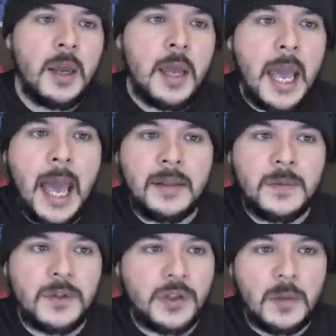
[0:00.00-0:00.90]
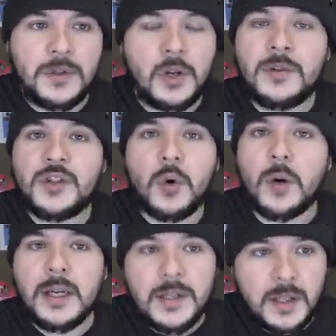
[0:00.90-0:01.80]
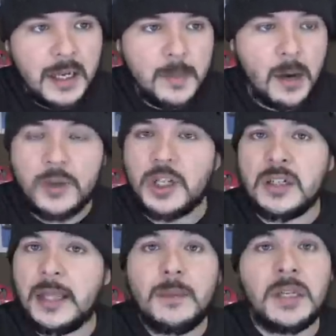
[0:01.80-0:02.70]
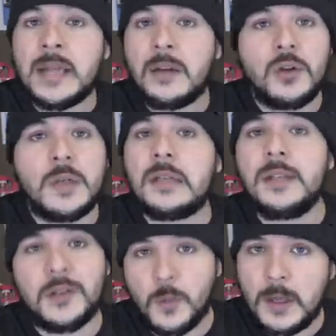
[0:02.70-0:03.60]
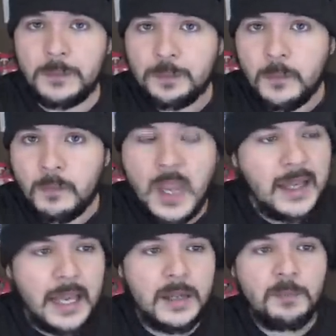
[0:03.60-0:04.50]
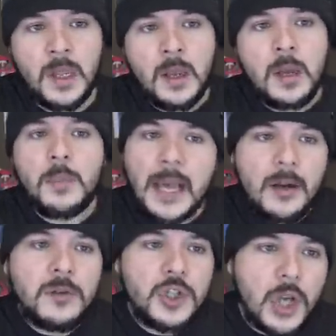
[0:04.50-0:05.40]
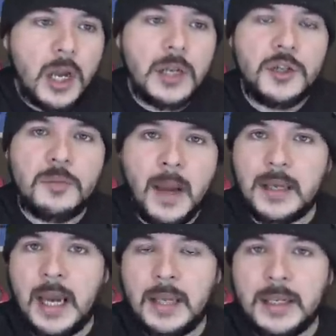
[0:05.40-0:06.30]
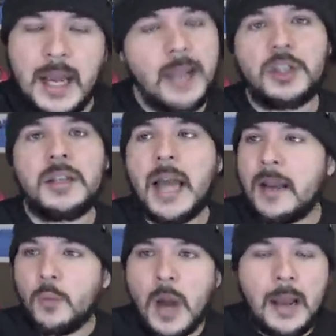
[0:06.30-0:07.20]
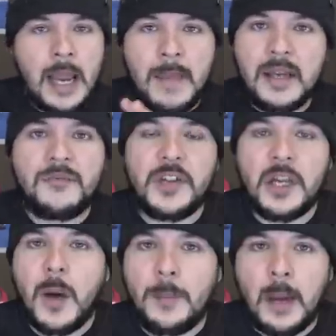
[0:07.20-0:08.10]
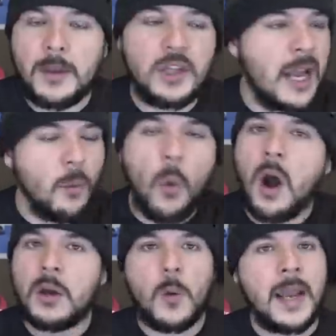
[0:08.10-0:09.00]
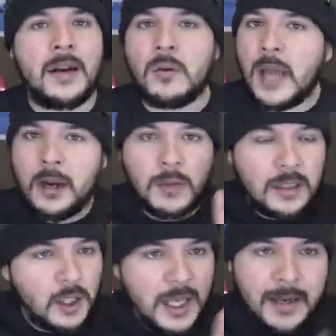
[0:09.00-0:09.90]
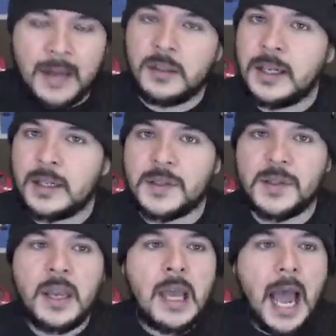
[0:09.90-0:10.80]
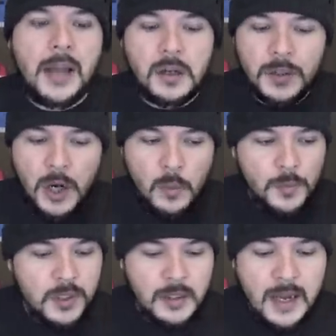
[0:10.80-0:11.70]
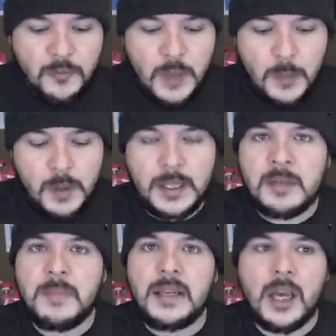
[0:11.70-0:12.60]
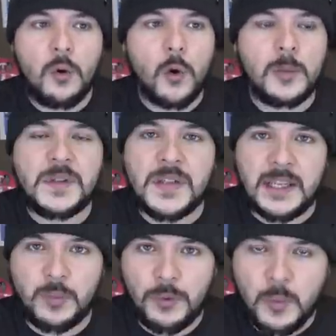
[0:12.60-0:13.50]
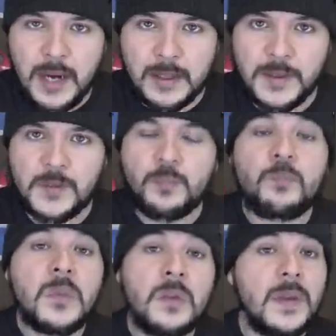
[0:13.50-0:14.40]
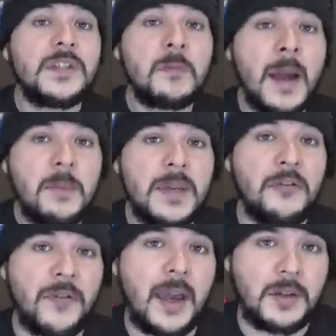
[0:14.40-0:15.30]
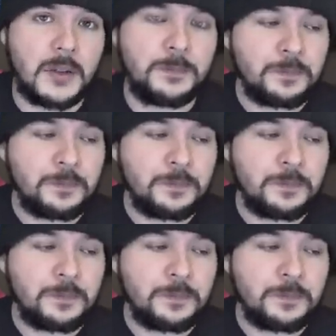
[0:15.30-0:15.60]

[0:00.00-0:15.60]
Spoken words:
And certain stories, like about Rashida Tlaib, did not do nearly as well. I get it. But I don't judge my content. I make a video, I publish it, I walk away. I don't like looking at analytics. There's a lot of people in media who are obsessed with ratings. This might be a factor.